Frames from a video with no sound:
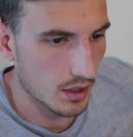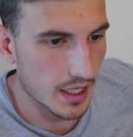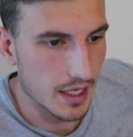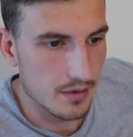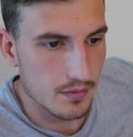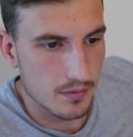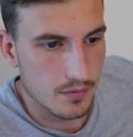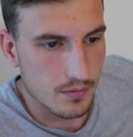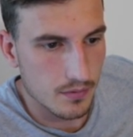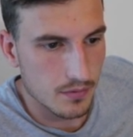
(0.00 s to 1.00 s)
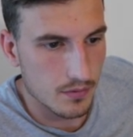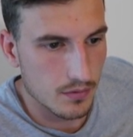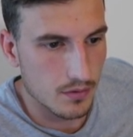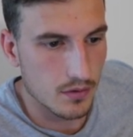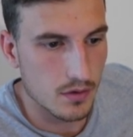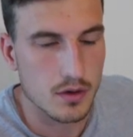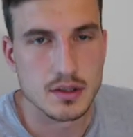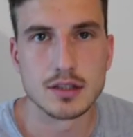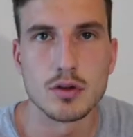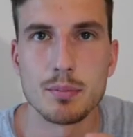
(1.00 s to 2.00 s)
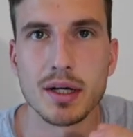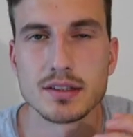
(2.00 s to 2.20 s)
Okay. So that's running